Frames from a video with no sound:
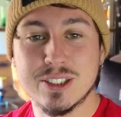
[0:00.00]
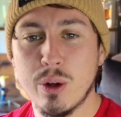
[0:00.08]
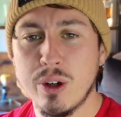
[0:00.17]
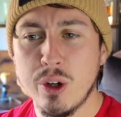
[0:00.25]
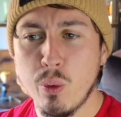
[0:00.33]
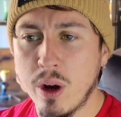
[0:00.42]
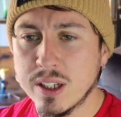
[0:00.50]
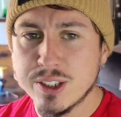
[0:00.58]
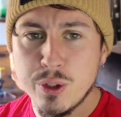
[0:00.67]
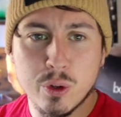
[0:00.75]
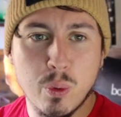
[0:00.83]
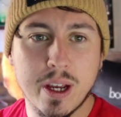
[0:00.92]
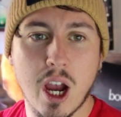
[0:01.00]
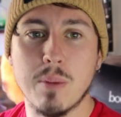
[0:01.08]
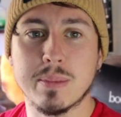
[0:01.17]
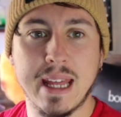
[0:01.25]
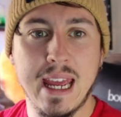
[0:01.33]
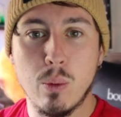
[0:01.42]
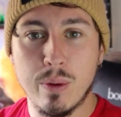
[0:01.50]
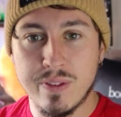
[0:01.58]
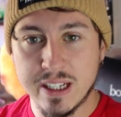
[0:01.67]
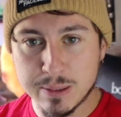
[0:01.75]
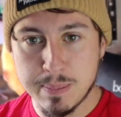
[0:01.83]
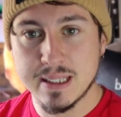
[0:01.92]
So we wanted to do a quick update with
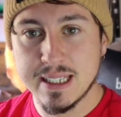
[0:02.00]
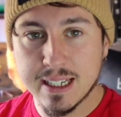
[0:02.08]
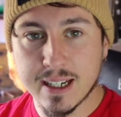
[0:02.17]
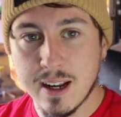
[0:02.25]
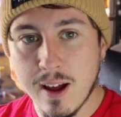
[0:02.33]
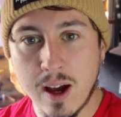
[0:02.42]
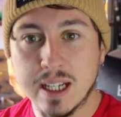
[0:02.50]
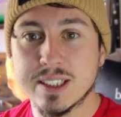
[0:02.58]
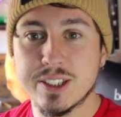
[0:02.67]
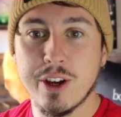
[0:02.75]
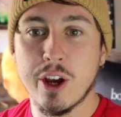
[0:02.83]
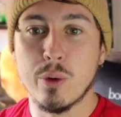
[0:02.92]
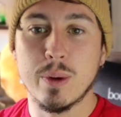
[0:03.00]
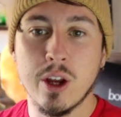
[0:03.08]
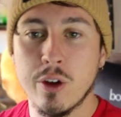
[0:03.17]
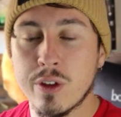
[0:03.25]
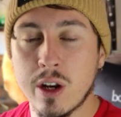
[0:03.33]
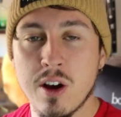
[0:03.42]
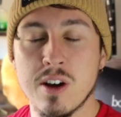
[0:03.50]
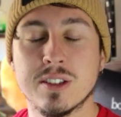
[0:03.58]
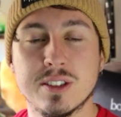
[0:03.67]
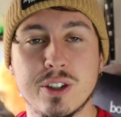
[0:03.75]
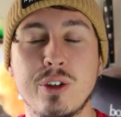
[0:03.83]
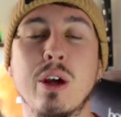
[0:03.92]
this particular ICO. We know the
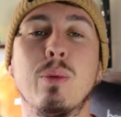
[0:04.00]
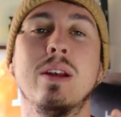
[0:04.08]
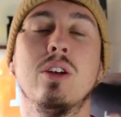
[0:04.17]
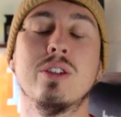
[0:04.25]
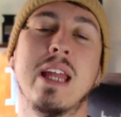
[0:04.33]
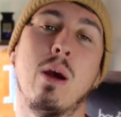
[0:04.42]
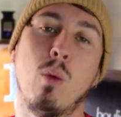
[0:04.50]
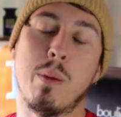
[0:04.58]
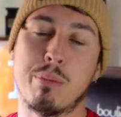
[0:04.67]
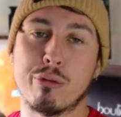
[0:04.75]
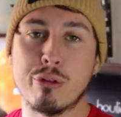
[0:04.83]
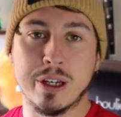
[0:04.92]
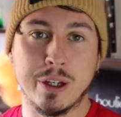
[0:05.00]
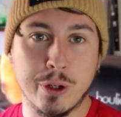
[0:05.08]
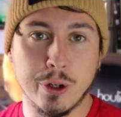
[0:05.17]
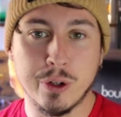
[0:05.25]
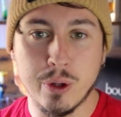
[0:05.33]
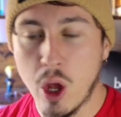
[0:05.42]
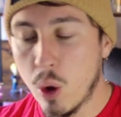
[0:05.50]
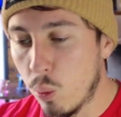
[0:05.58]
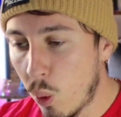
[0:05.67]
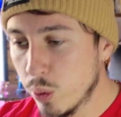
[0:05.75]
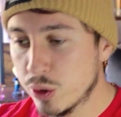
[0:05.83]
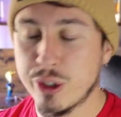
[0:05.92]
last two that we looked at were pretty good.
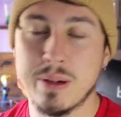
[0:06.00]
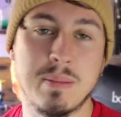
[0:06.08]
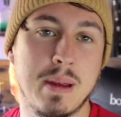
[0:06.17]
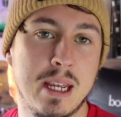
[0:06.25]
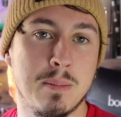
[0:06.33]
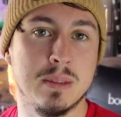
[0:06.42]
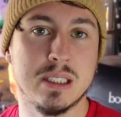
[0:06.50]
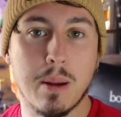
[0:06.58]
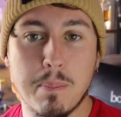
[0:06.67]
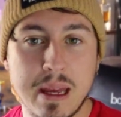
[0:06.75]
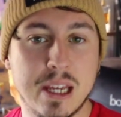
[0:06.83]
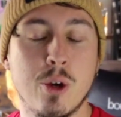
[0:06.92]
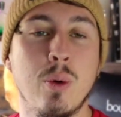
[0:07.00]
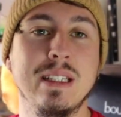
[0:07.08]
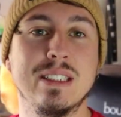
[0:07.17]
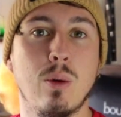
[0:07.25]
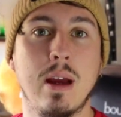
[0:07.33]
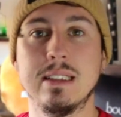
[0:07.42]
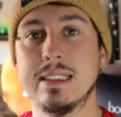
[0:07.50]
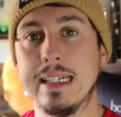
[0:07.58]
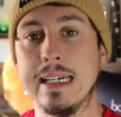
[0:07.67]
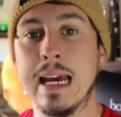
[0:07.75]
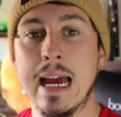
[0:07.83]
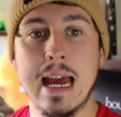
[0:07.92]
Wall Street memes, Bitcoin
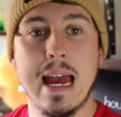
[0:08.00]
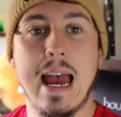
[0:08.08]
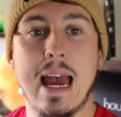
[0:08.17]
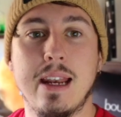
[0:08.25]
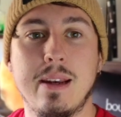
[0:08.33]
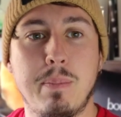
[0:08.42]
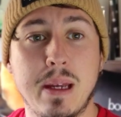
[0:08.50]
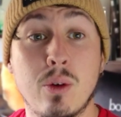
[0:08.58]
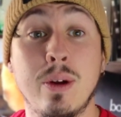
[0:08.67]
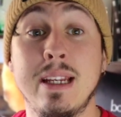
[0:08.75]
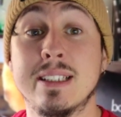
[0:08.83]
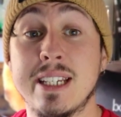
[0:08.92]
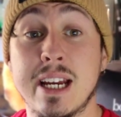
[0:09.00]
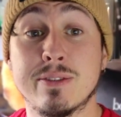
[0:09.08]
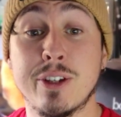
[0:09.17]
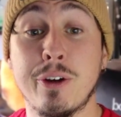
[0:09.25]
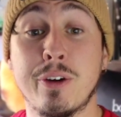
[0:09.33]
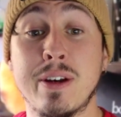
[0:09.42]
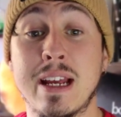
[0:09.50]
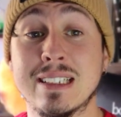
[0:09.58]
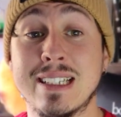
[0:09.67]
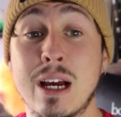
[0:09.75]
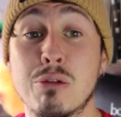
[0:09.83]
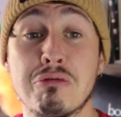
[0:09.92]
20, and Bitcoin ETF token has
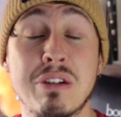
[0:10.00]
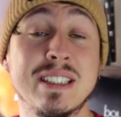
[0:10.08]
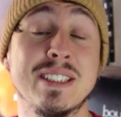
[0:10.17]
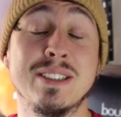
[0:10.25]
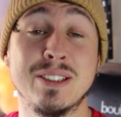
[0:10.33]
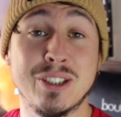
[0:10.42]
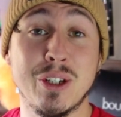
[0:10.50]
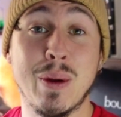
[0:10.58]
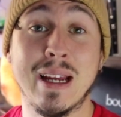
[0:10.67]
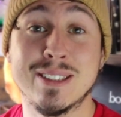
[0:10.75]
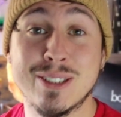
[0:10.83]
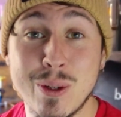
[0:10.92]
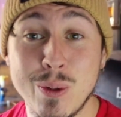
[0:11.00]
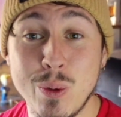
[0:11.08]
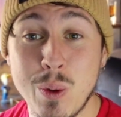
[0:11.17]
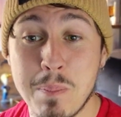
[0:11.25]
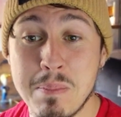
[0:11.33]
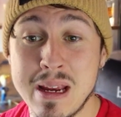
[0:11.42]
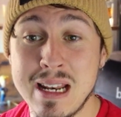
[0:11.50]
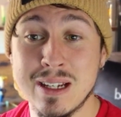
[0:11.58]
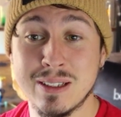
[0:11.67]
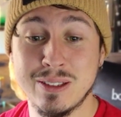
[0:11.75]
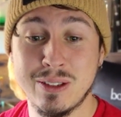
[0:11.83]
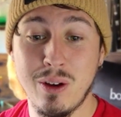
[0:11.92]
now risen to a $2
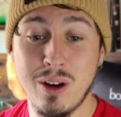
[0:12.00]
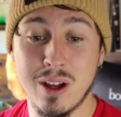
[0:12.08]
million